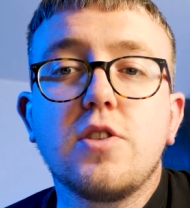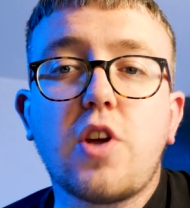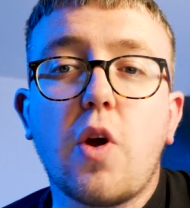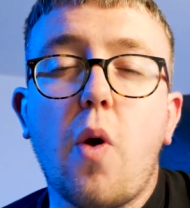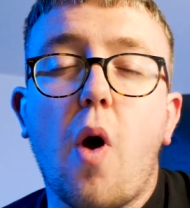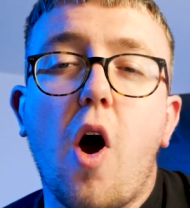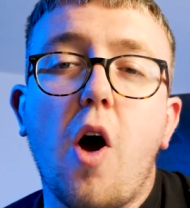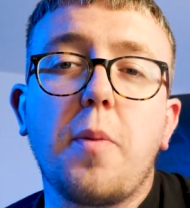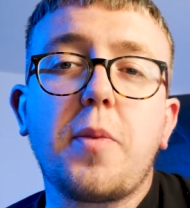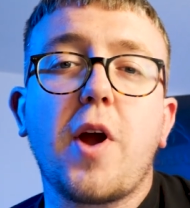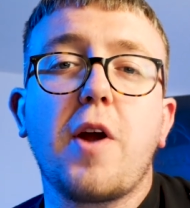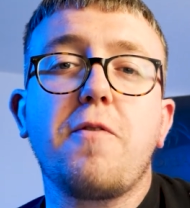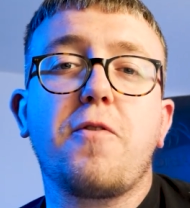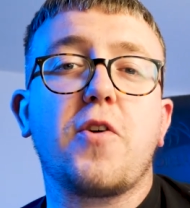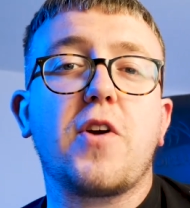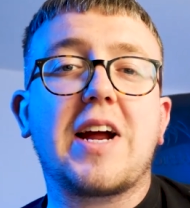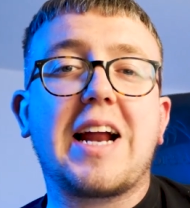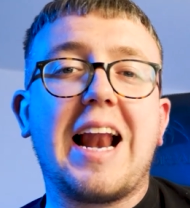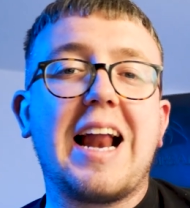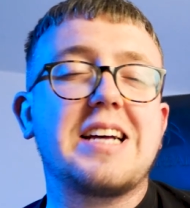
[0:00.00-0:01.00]
So I'm going
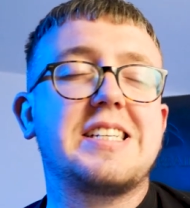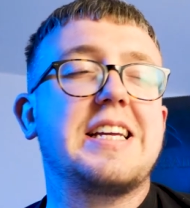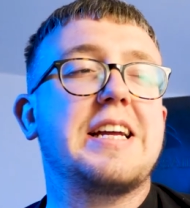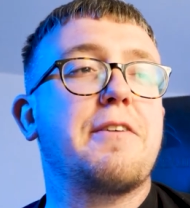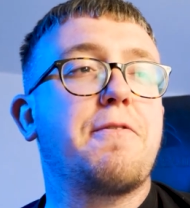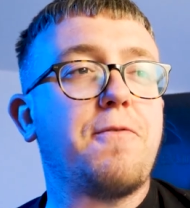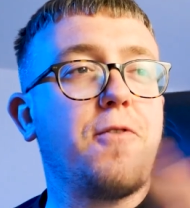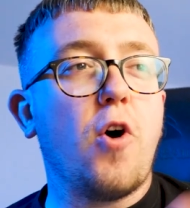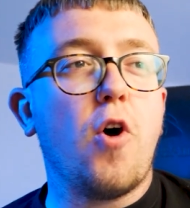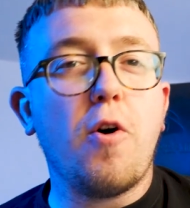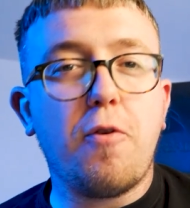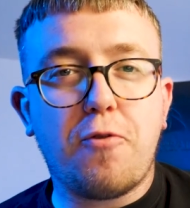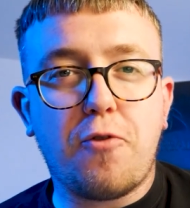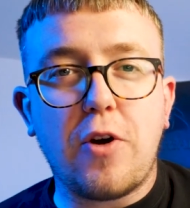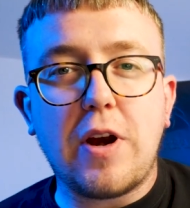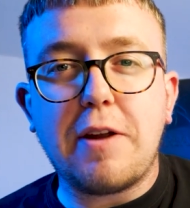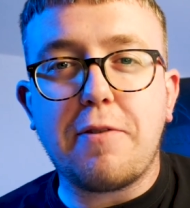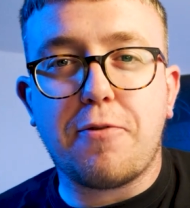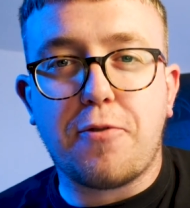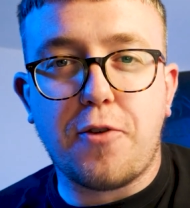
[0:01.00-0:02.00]
for a classic
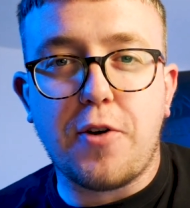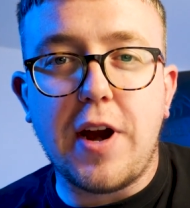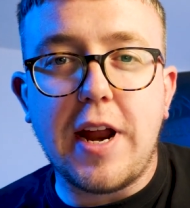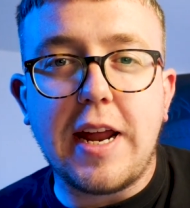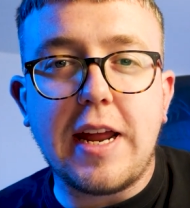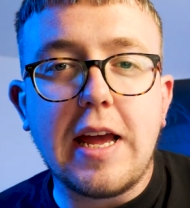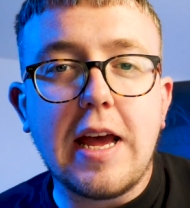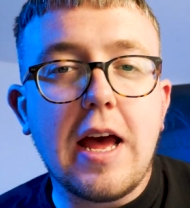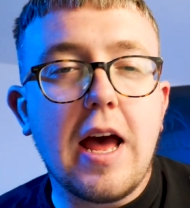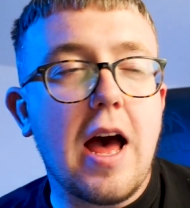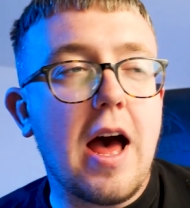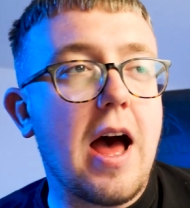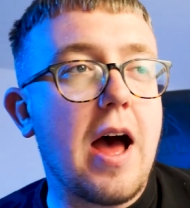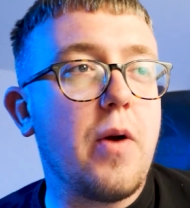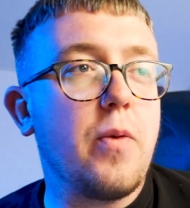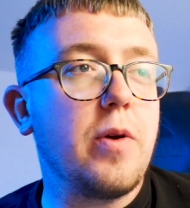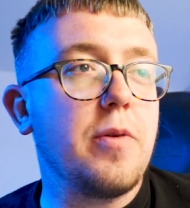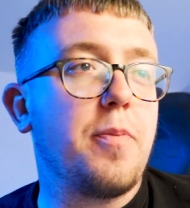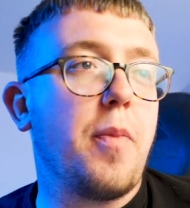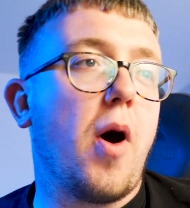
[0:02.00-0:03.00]

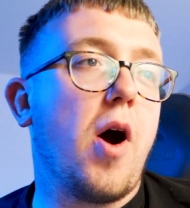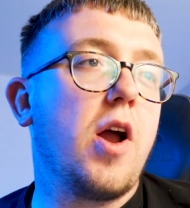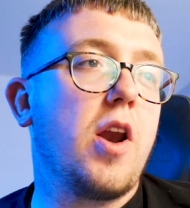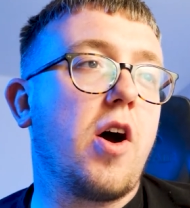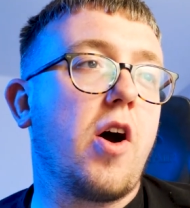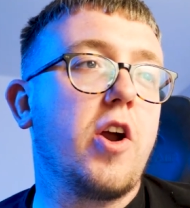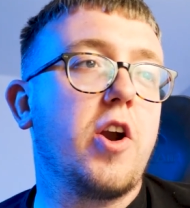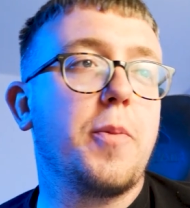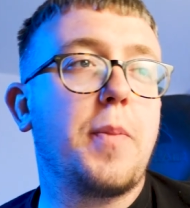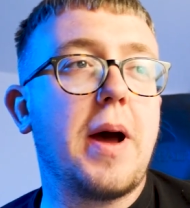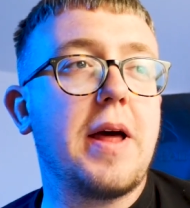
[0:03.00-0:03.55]
4-3-3 with my lineup,